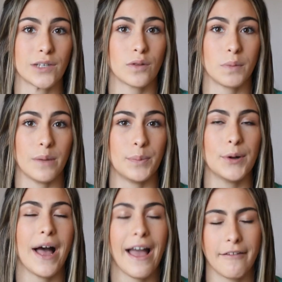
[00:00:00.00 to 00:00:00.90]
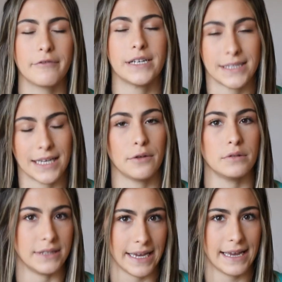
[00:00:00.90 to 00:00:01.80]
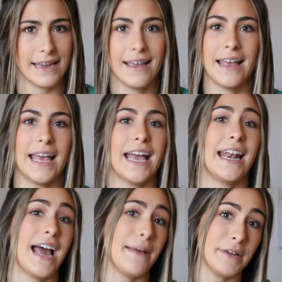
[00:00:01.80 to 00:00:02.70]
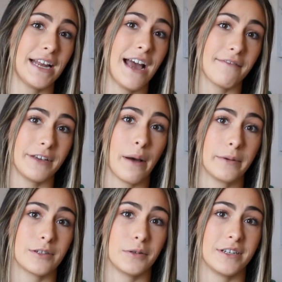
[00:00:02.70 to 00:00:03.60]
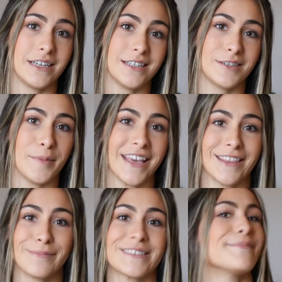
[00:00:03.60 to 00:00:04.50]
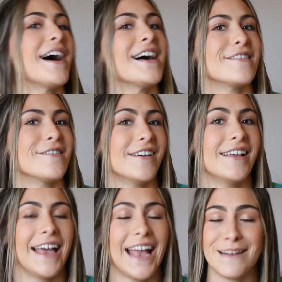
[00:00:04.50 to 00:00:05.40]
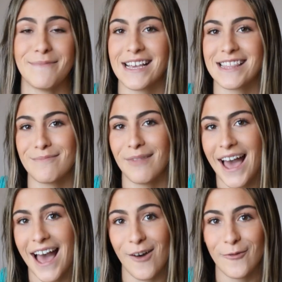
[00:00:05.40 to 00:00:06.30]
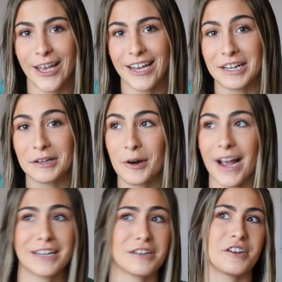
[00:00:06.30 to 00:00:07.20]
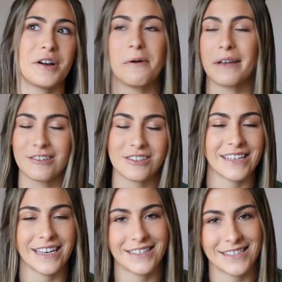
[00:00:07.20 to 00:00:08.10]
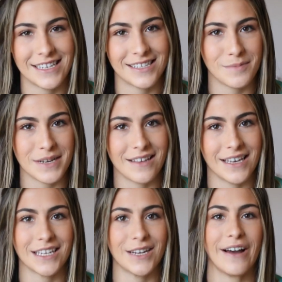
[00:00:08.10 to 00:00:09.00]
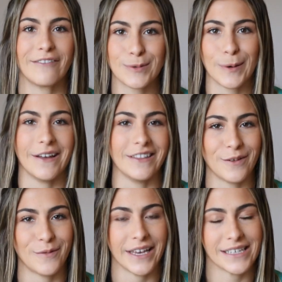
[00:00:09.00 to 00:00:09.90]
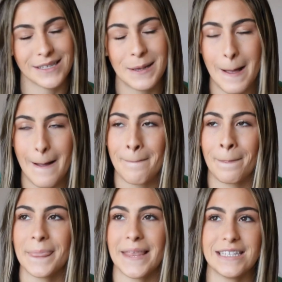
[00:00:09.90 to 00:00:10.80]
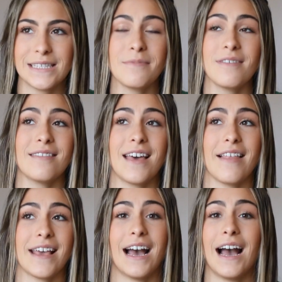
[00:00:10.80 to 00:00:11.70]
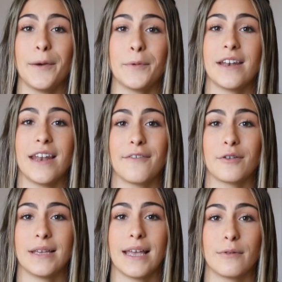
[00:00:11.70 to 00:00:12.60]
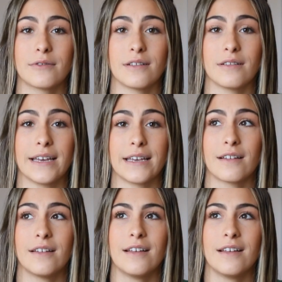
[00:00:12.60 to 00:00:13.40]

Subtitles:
with people every single day, and I'm going to have the opportunity to make them smile and make them laugh and crack a joke and just like see somebody have joy on their face. That's something that like I would never be able to like,